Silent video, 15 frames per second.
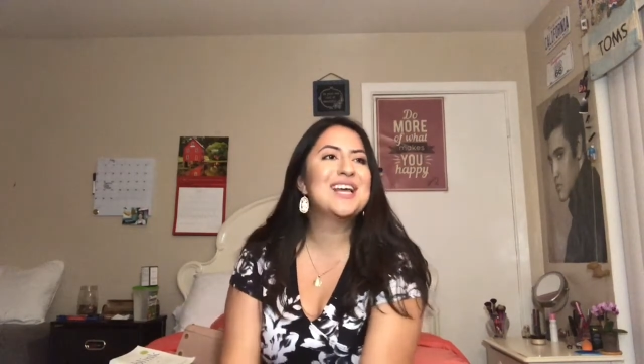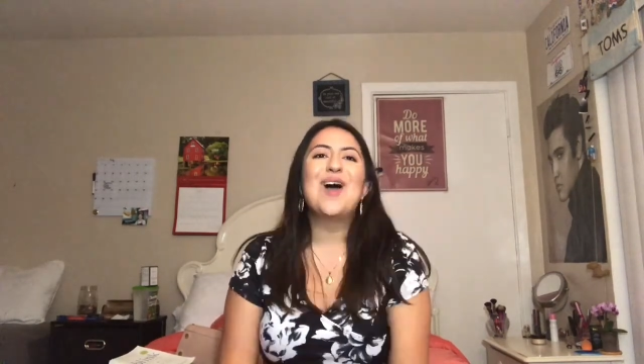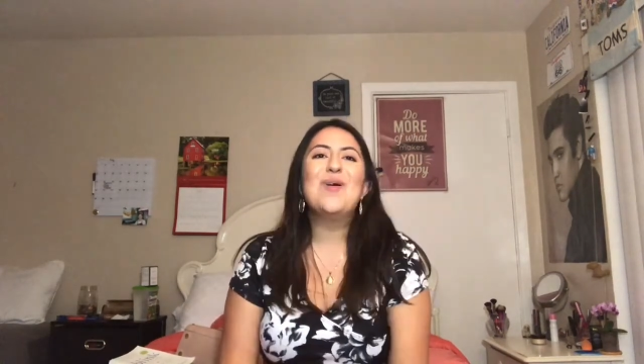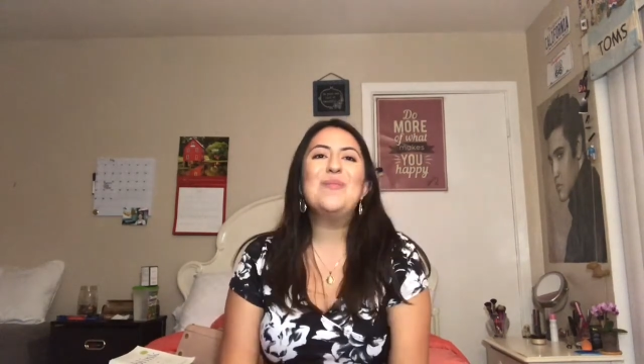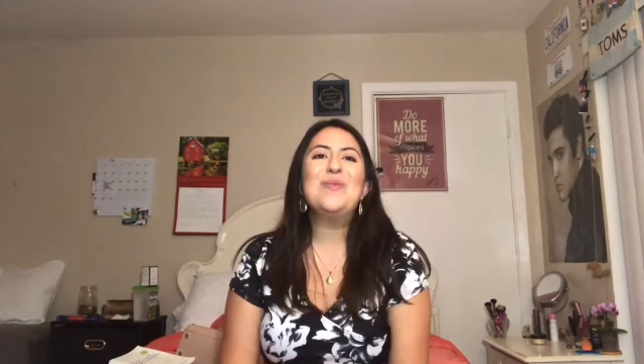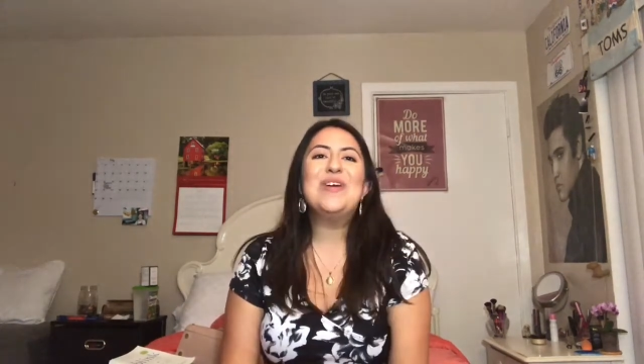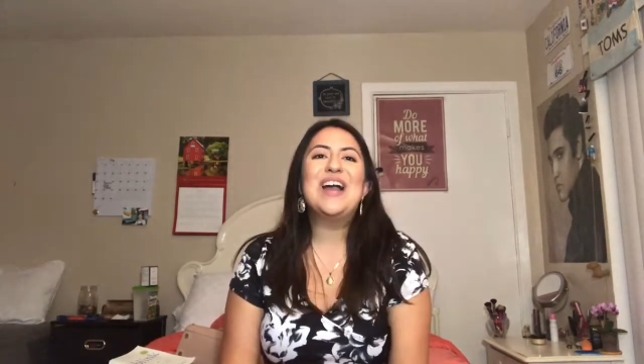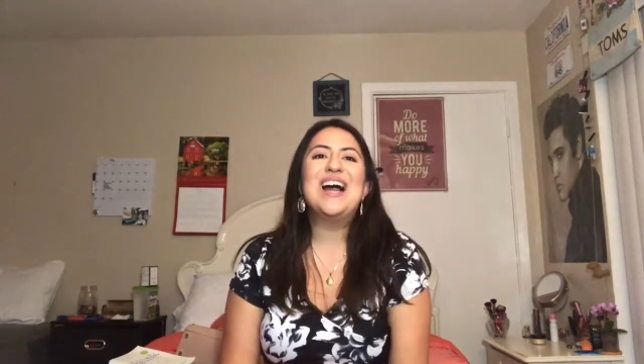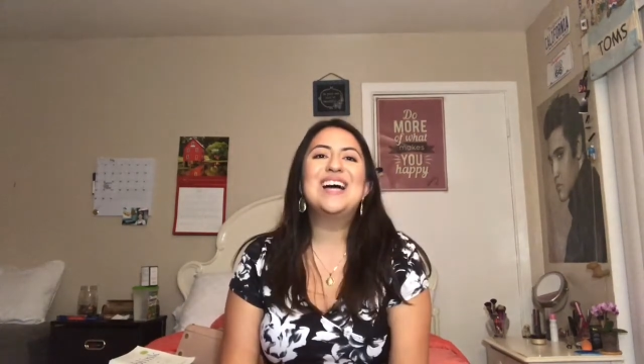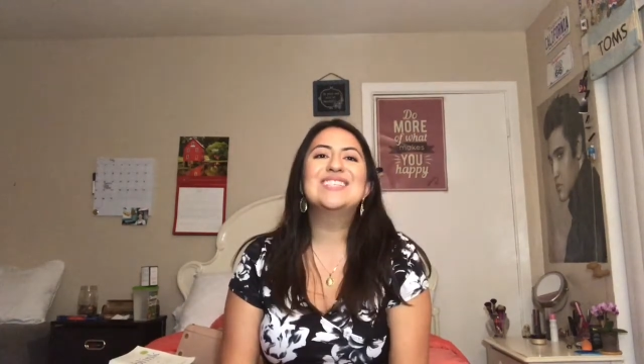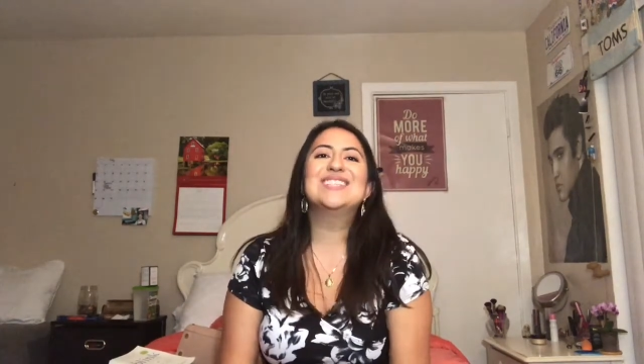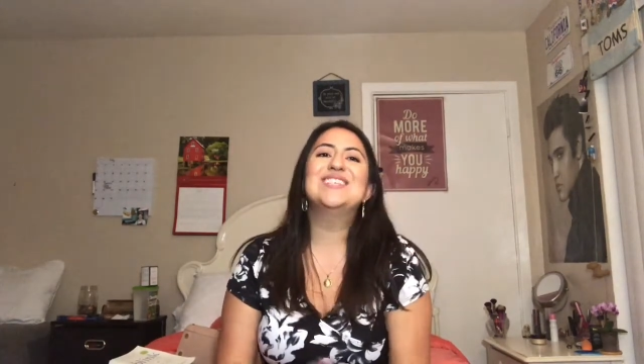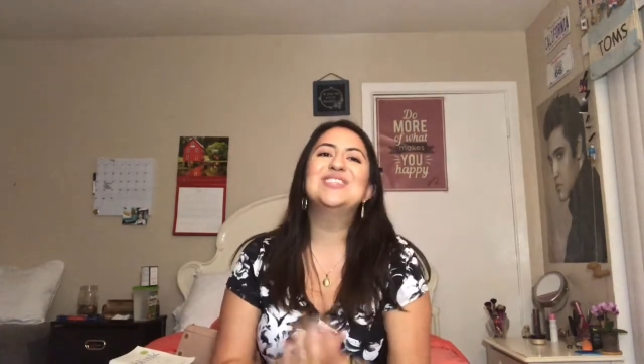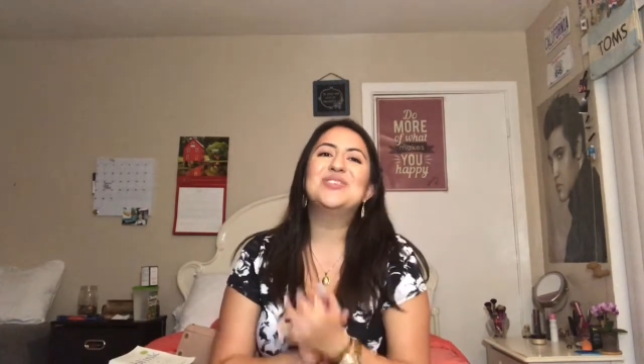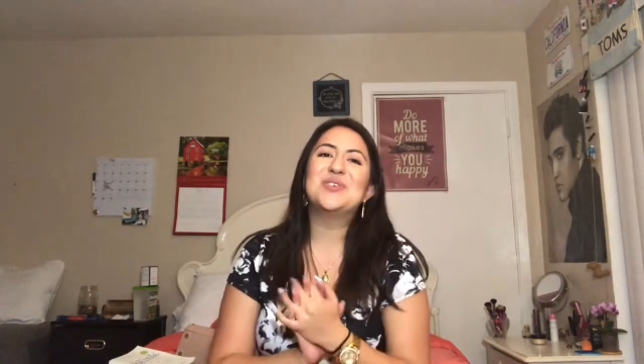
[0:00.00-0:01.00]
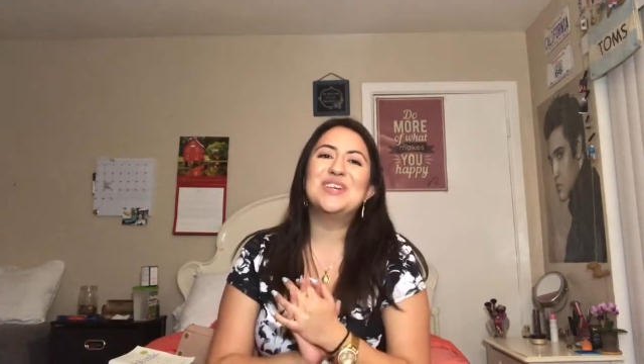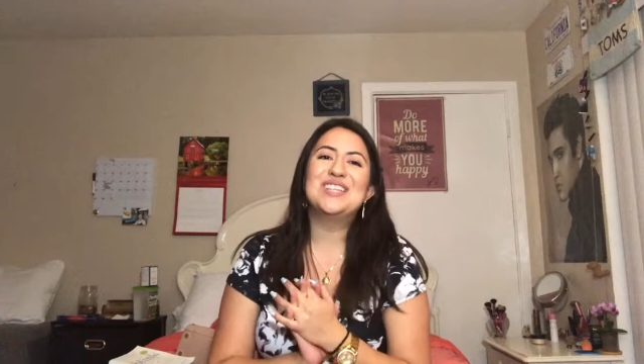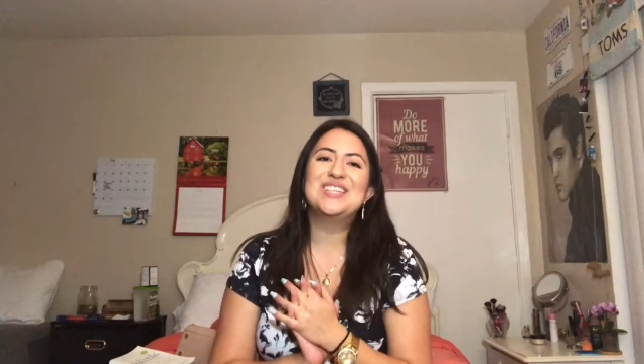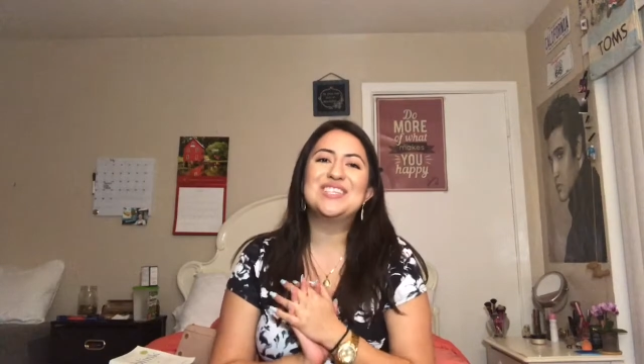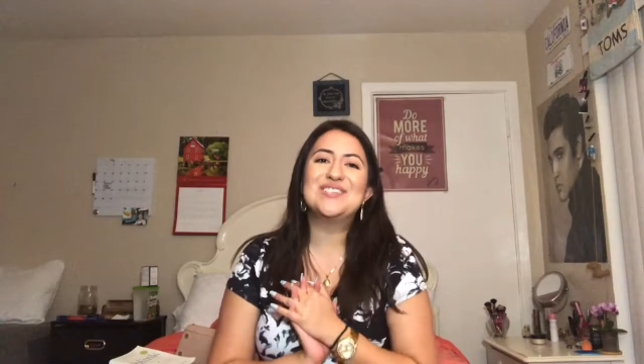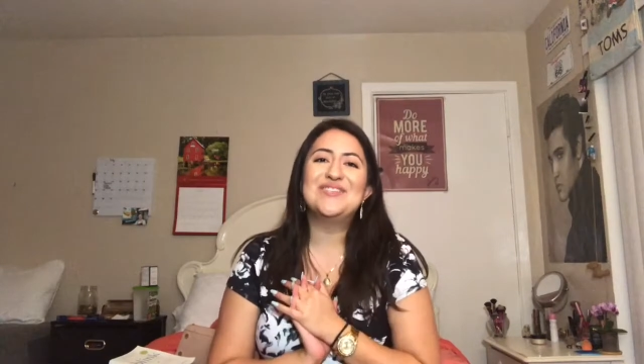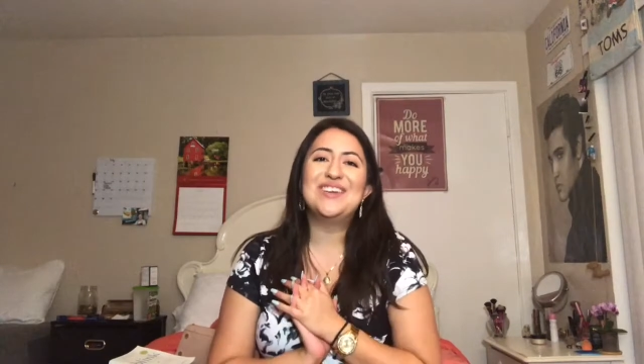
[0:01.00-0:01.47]
Hope you guys enjoyed
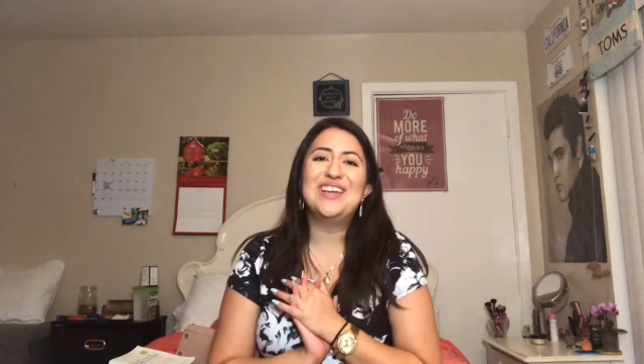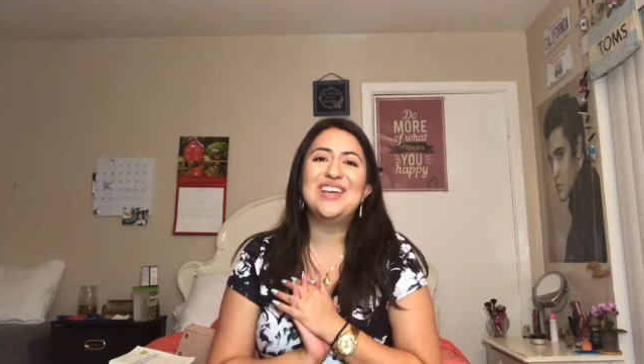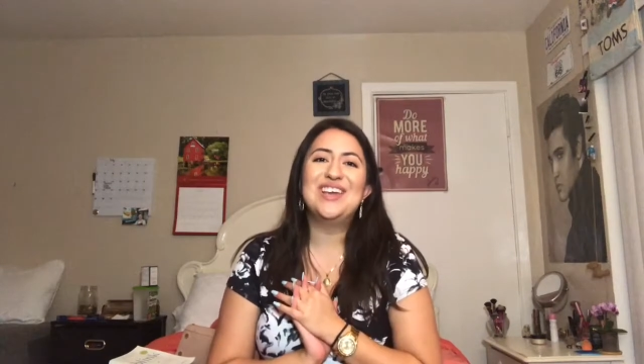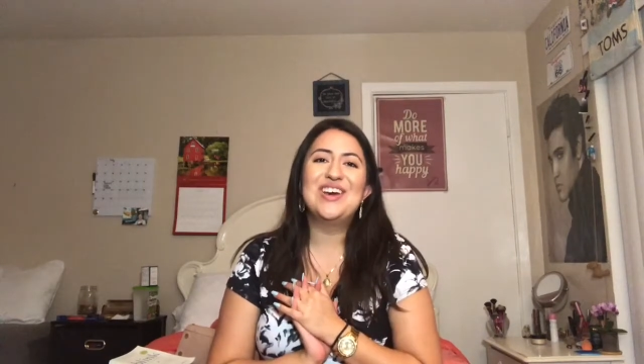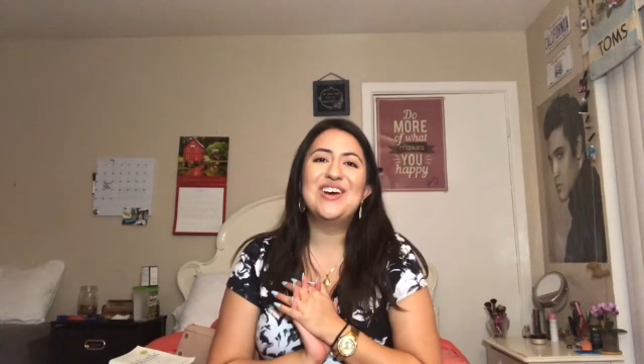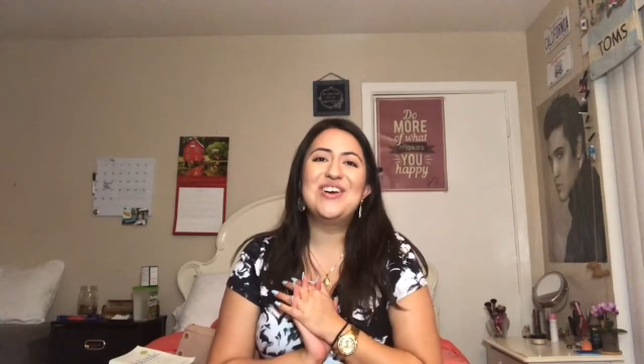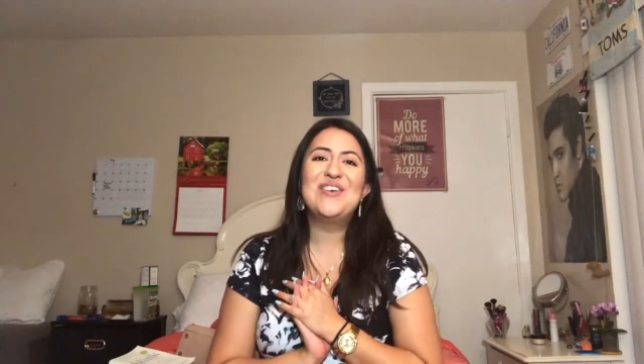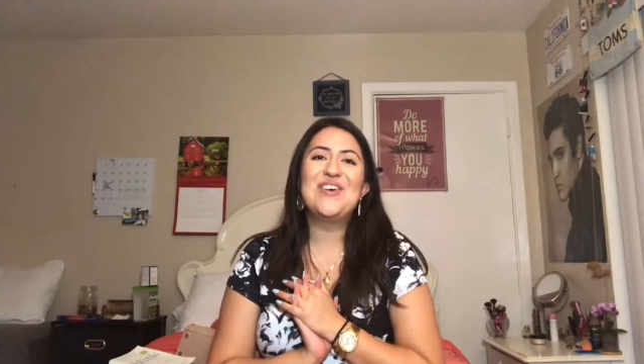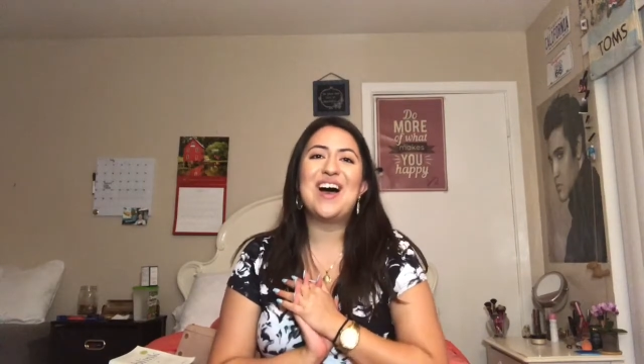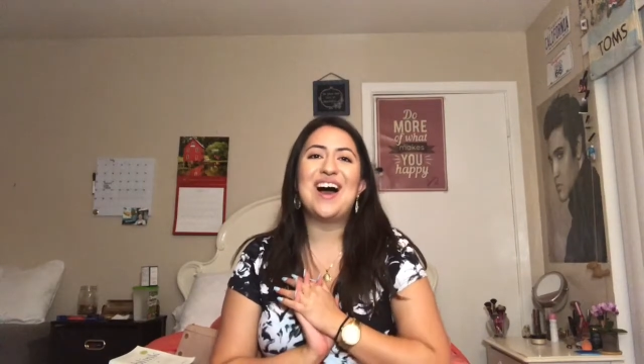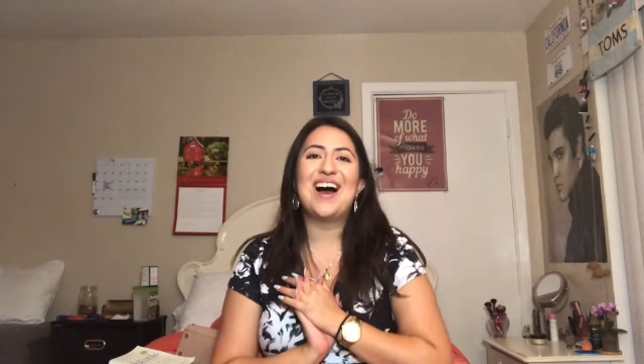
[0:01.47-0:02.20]
this video.